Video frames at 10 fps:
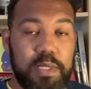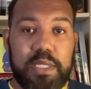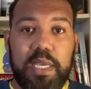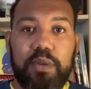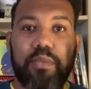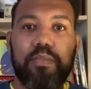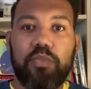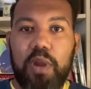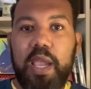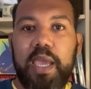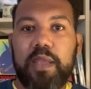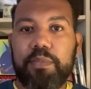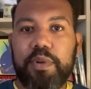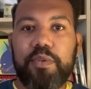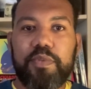let's take Rey and
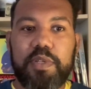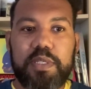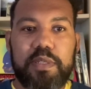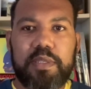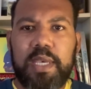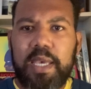Poe for instance,